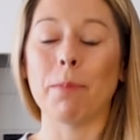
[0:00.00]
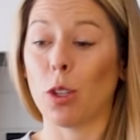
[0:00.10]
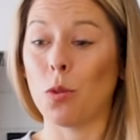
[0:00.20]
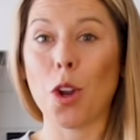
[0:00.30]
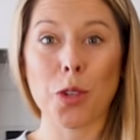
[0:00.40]

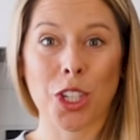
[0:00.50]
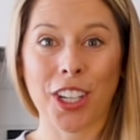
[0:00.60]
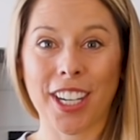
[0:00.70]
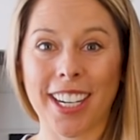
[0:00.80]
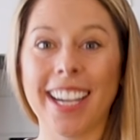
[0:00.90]
So no
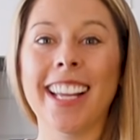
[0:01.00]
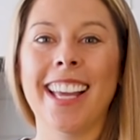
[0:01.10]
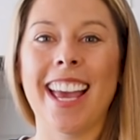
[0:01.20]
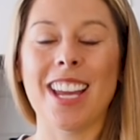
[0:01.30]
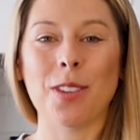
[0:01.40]
sugar
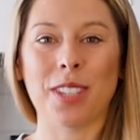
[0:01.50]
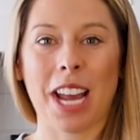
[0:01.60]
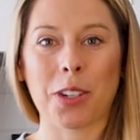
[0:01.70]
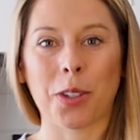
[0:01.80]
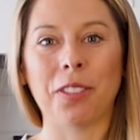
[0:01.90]
and use
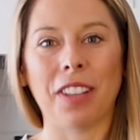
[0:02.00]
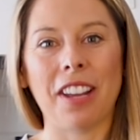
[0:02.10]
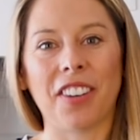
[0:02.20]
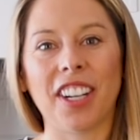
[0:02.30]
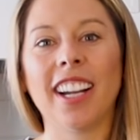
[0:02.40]
natural
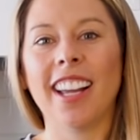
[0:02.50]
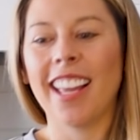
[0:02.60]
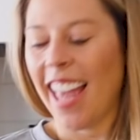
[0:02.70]
flavor.